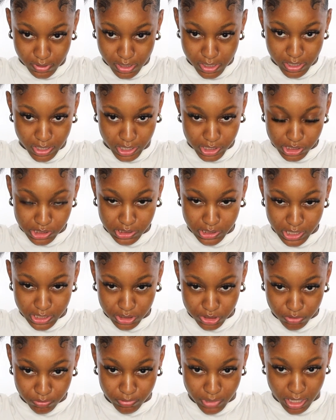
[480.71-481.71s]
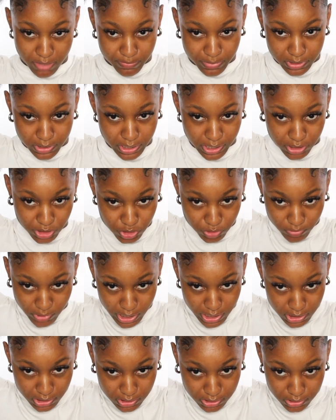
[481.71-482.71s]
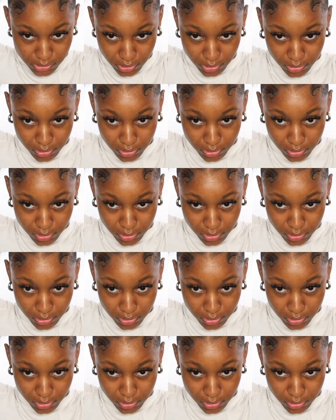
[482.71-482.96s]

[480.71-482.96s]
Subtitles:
And I just like to wrap it like twice.